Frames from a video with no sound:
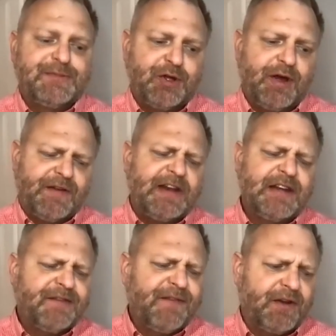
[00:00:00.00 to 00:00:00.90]
absolutely it,
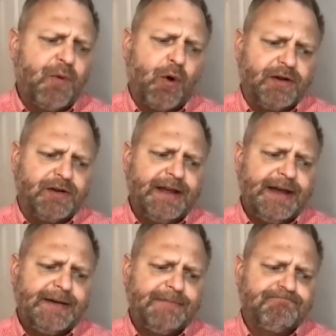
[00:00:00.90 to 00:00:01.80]
it felt important
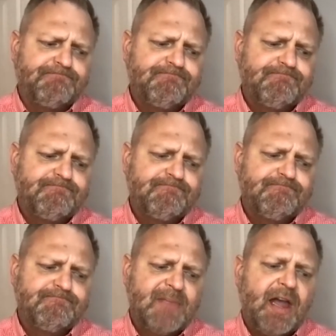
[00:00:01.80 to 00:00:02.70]
um
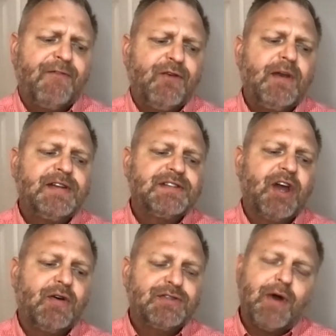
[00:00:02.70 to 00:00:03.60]
a few minutes
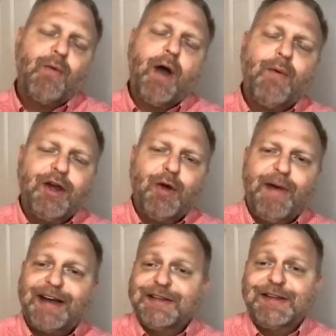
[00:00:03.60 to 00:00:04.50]
ago so i, I want to go
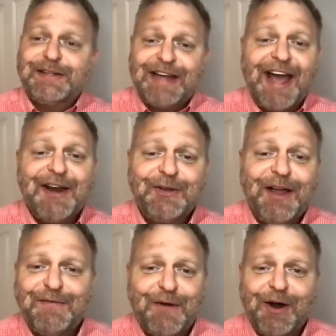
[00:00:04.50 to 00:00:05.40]
back the, the title
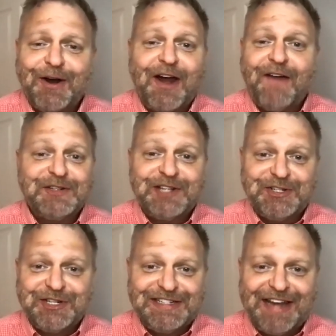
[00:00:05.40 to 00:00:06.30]
of our
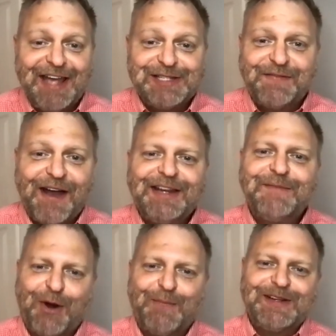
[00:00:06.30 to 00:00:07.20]
conversation today is finding
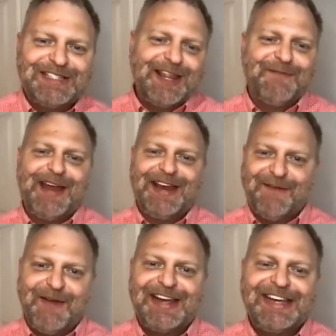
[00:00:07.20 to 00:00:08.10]
purpose in the
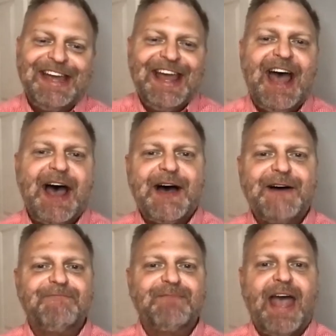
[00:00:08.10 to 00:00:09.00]
pandemic
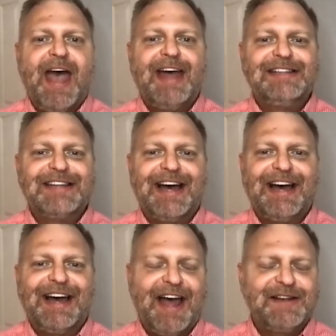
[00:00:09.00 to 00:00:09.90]
um and
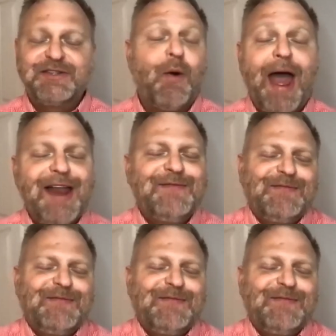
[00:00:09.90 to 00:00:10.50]
uh and so and